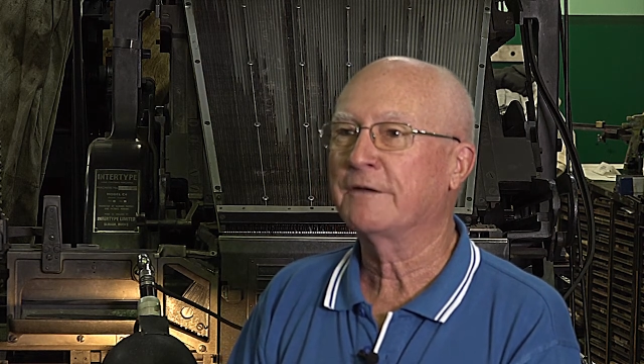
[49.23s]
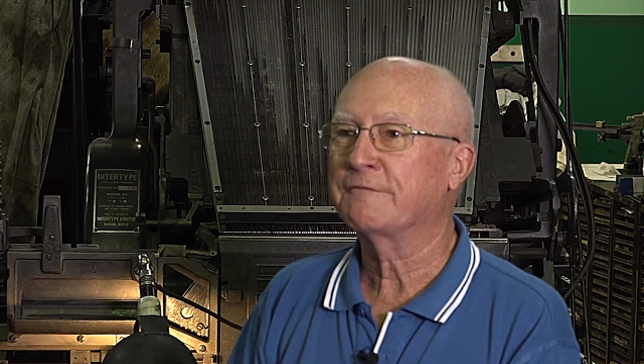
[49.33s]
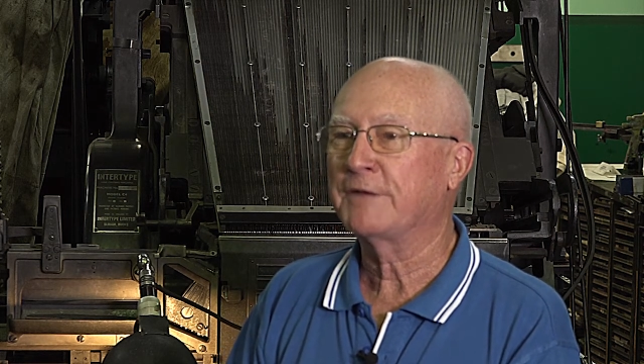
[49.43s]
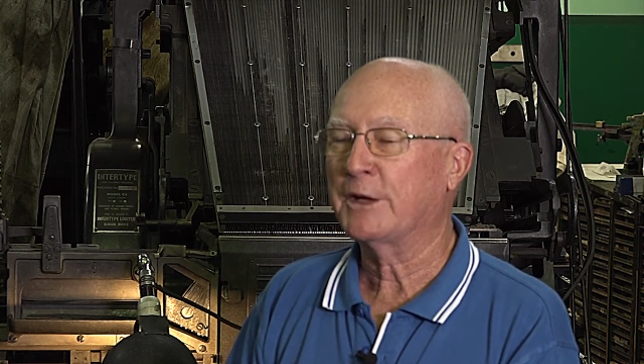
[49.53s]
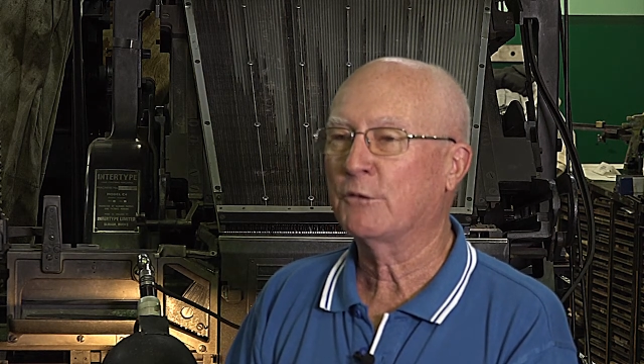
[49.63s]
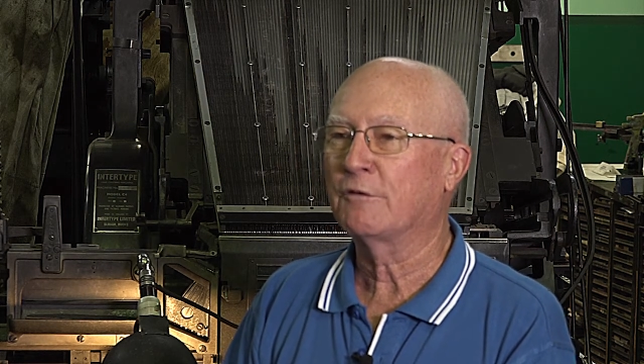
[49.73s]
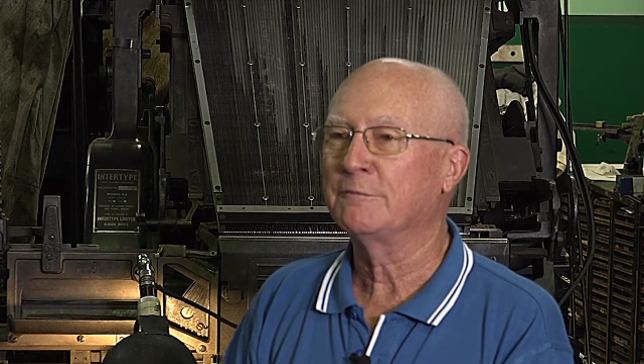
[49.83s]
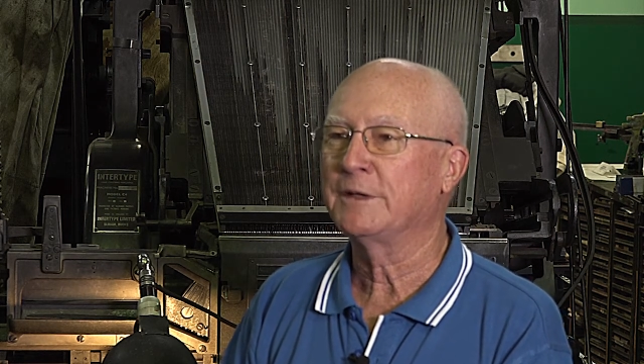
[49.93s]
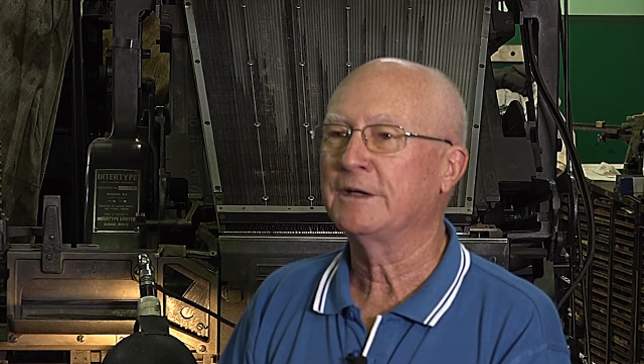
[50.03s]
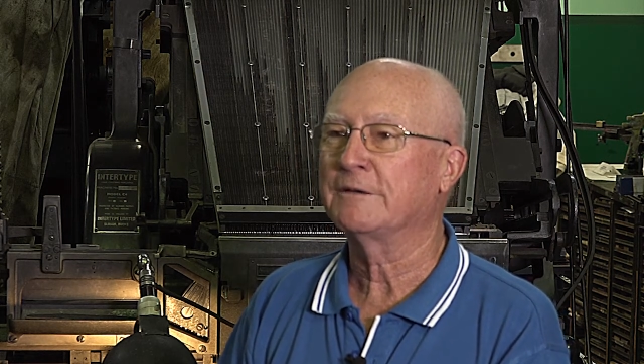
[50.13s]
a photo of
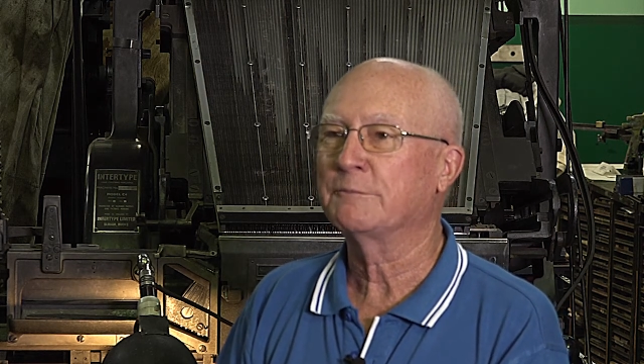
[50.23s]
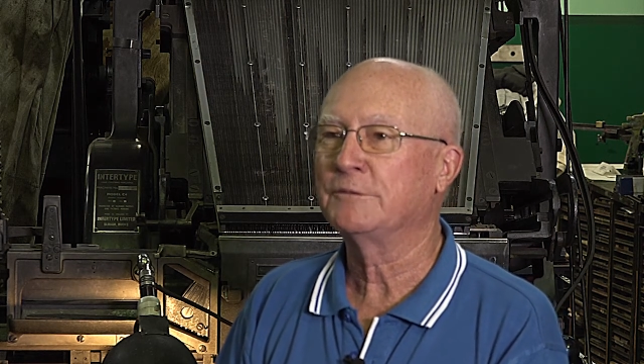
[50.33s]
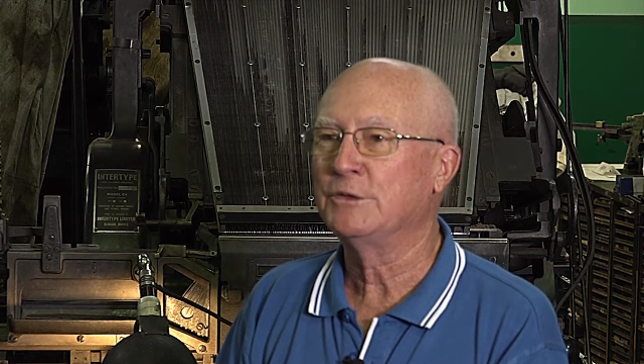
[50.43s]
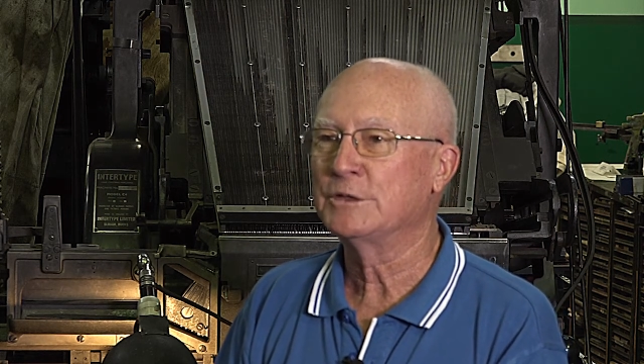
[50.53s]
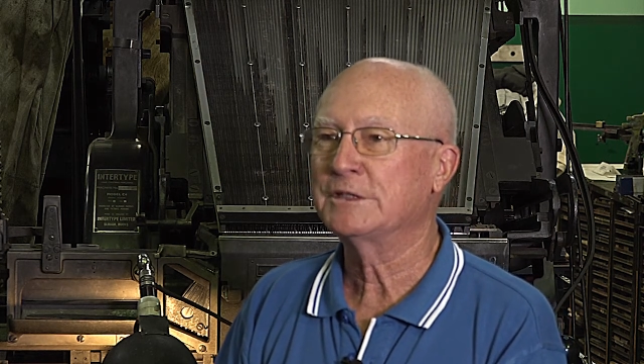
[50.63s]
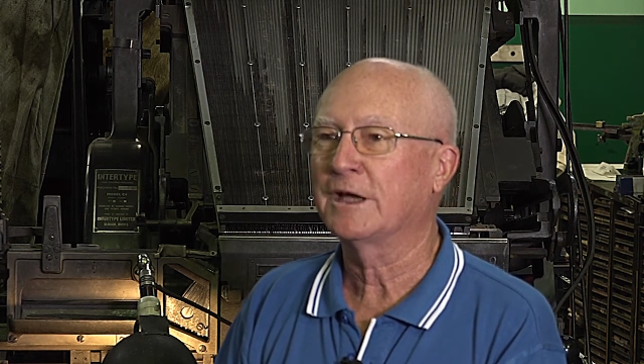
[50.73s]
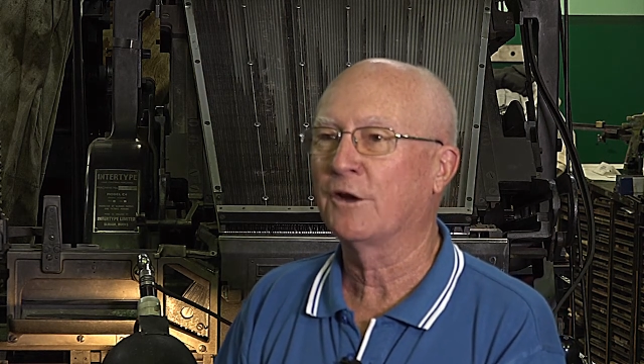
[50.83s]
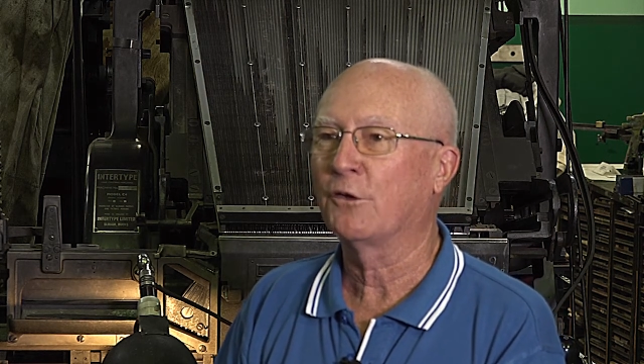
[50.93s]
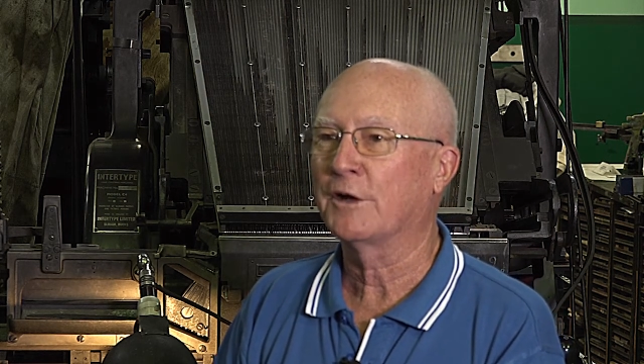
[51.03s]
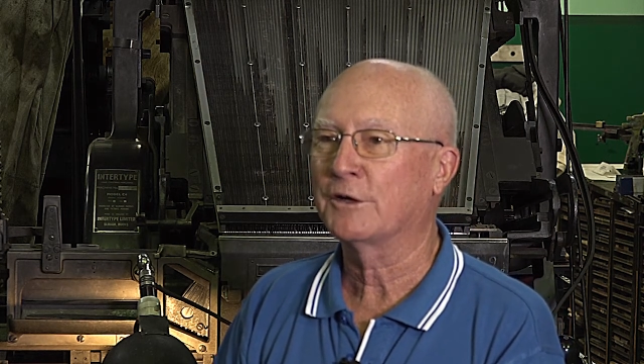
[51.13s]
me using a
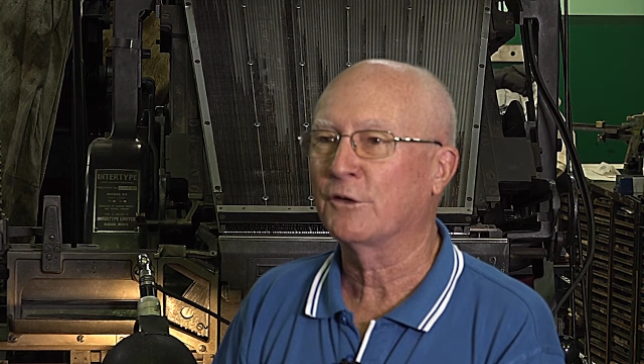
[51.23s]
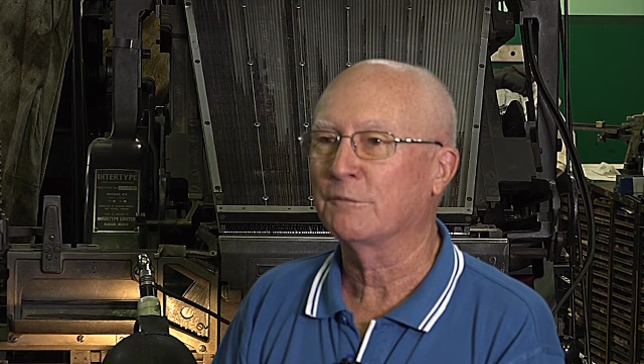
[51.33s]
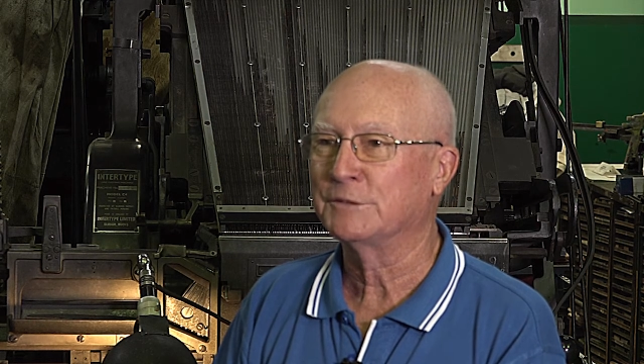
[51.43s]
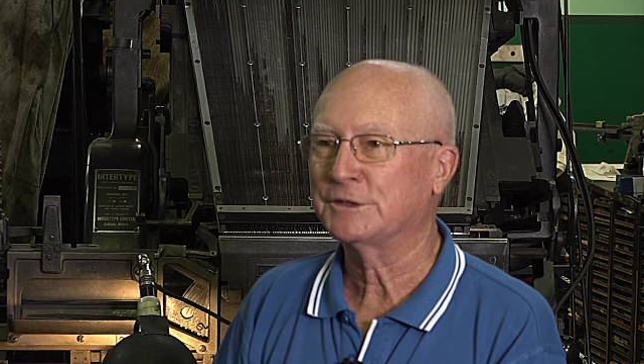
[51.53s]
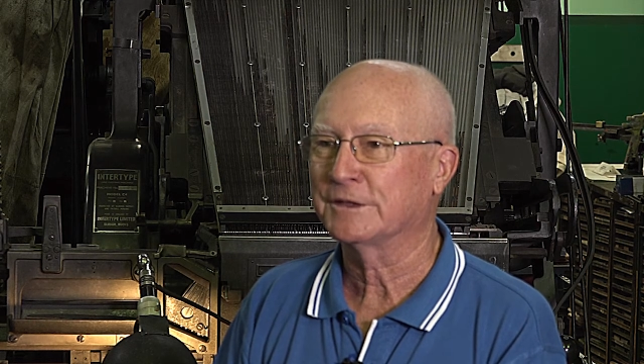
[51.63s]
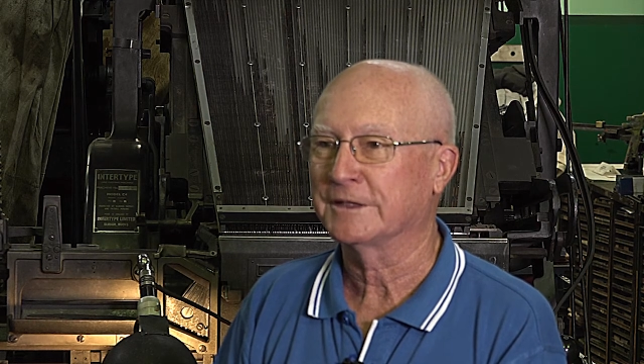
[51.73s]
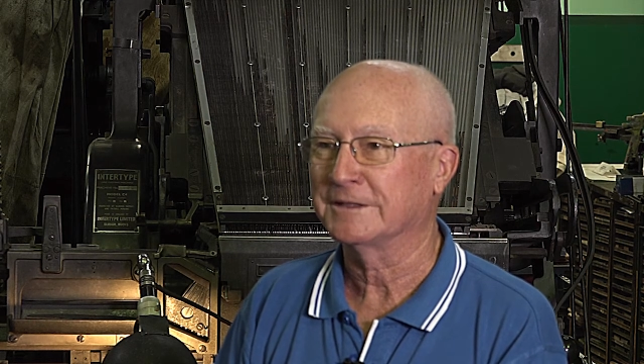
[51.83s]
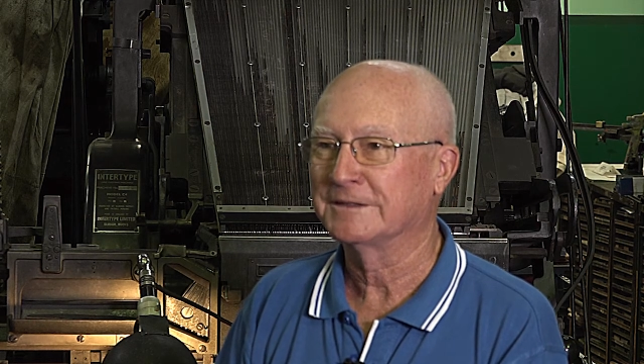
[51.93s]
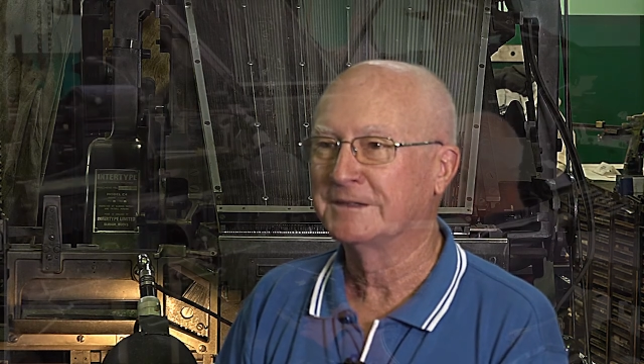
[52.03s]
linotype machine.